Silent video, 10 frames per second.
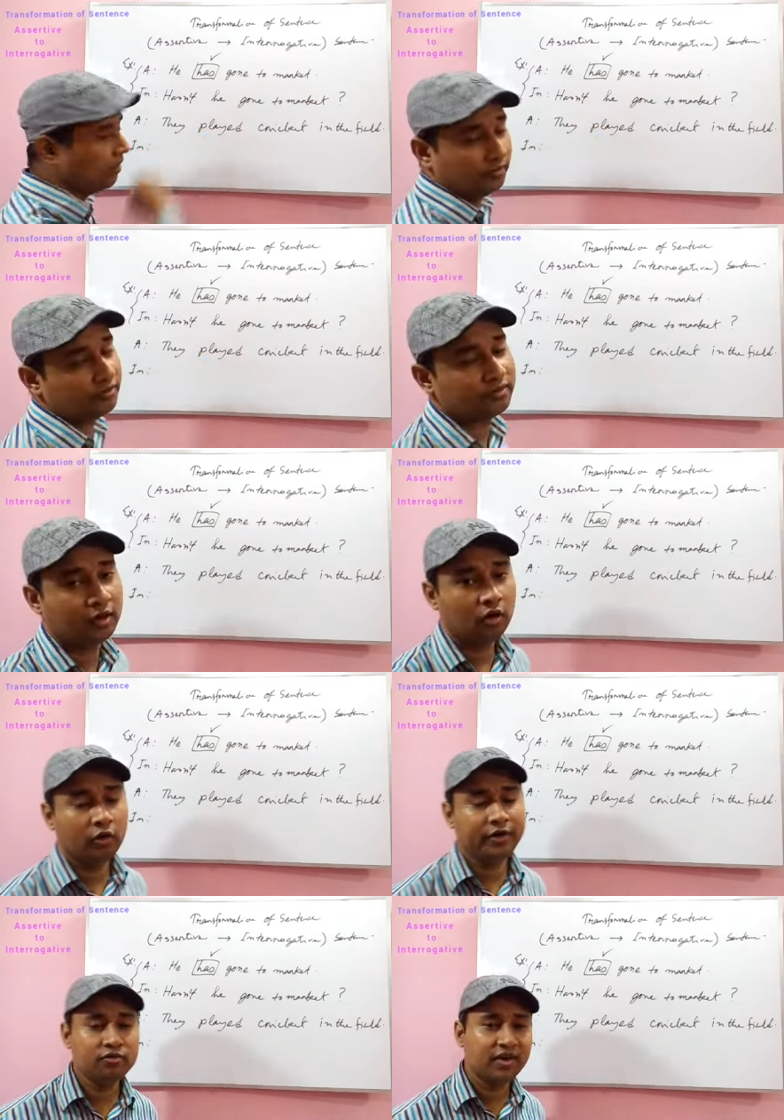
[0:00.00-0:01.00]
verb.
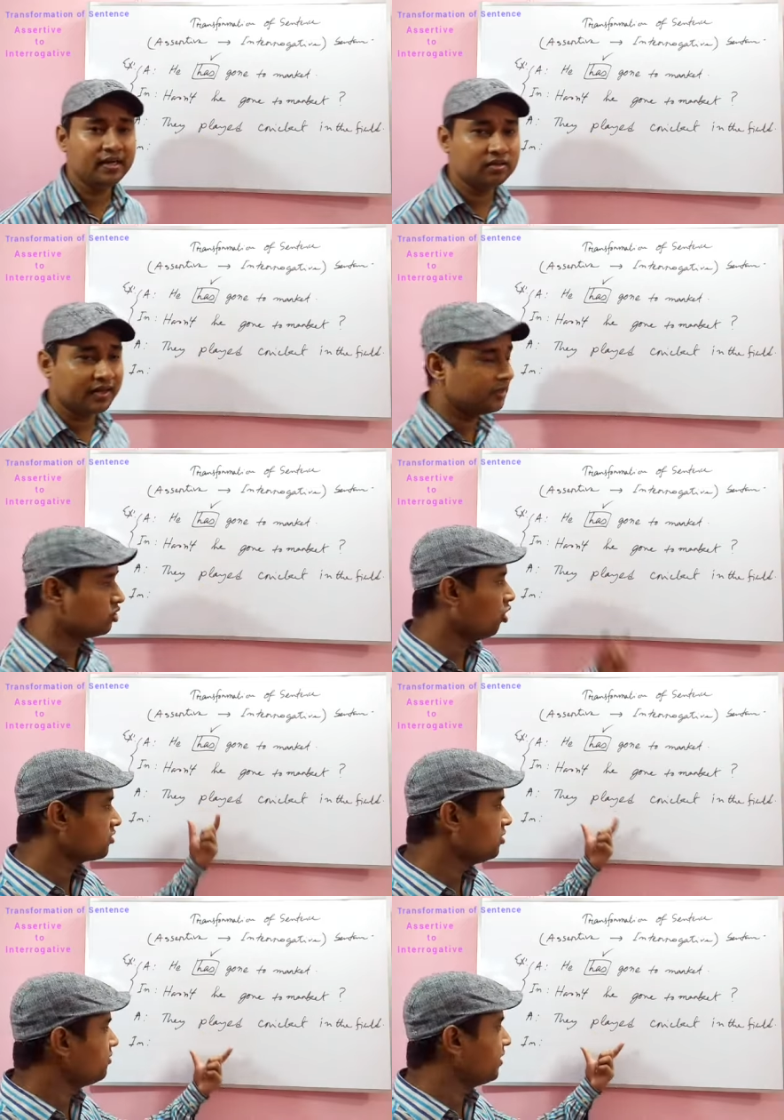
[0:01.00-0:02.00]
When you find there is no
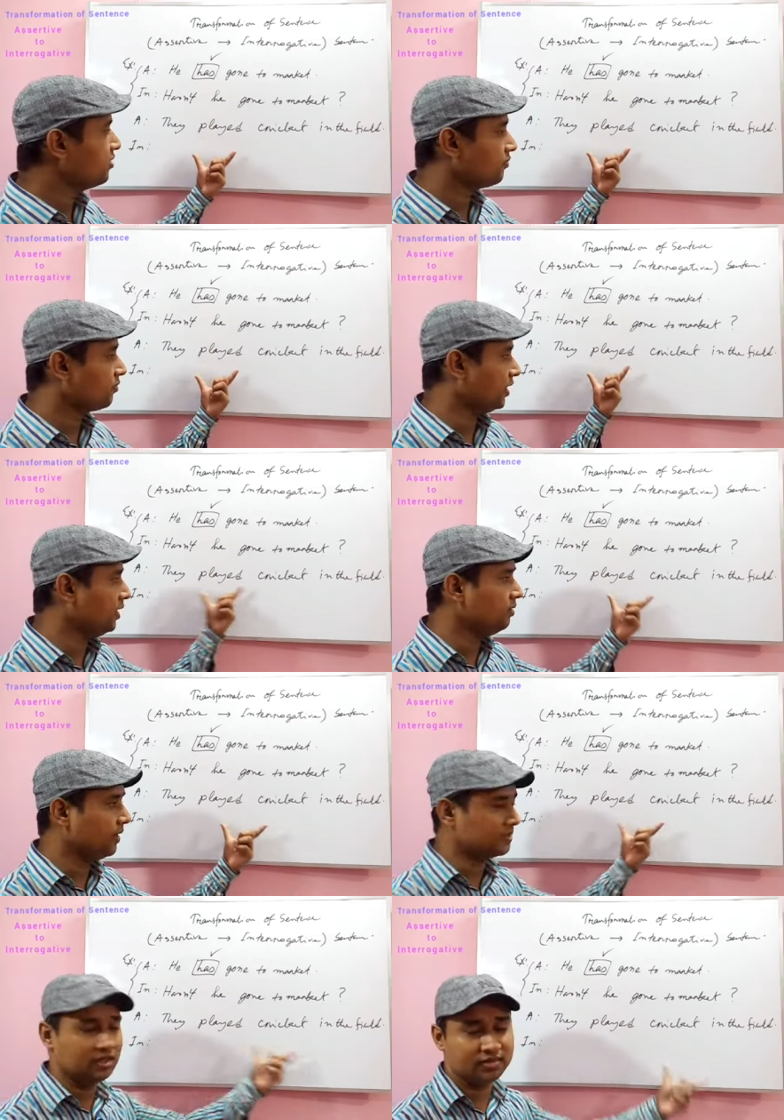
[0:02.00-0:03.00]
auxiliary verb
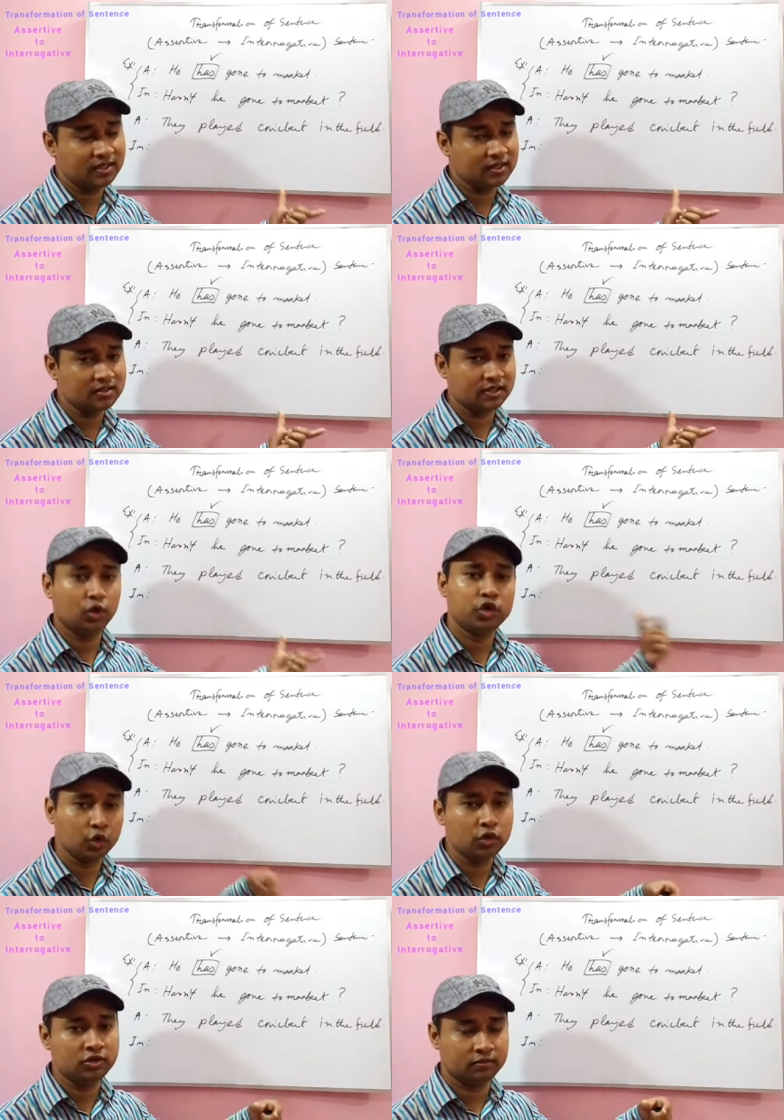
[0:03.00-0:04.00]
in assertive sentence, you
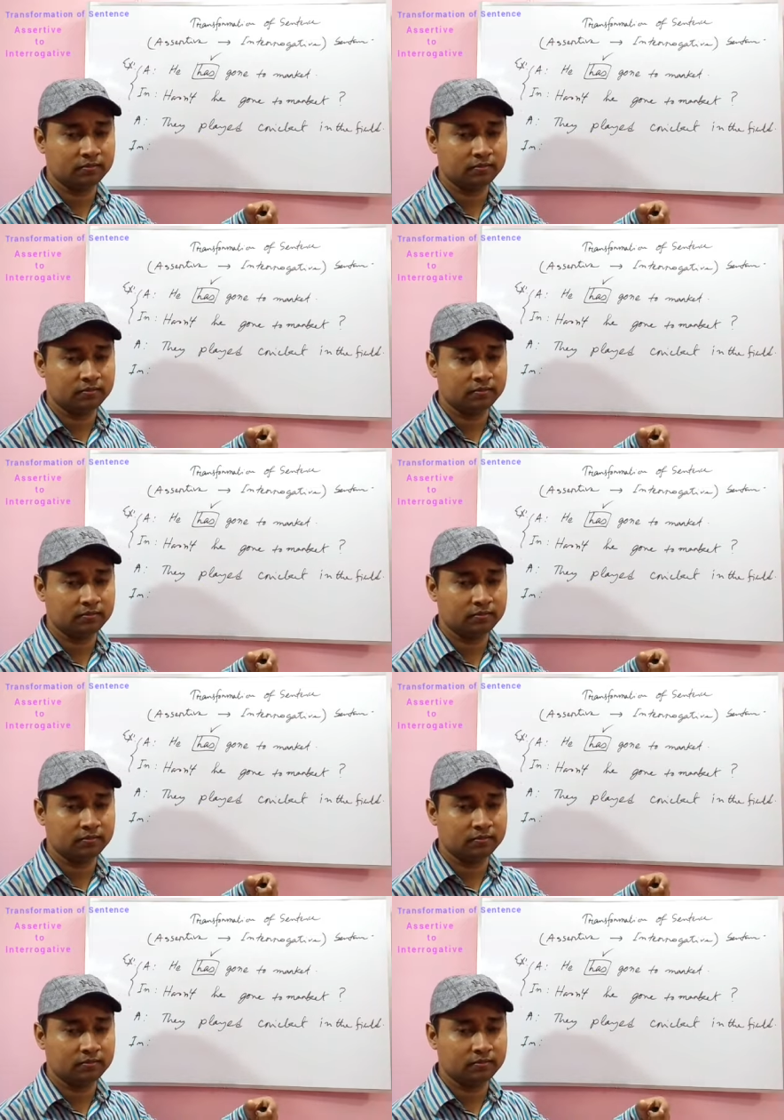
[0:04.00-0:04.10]
should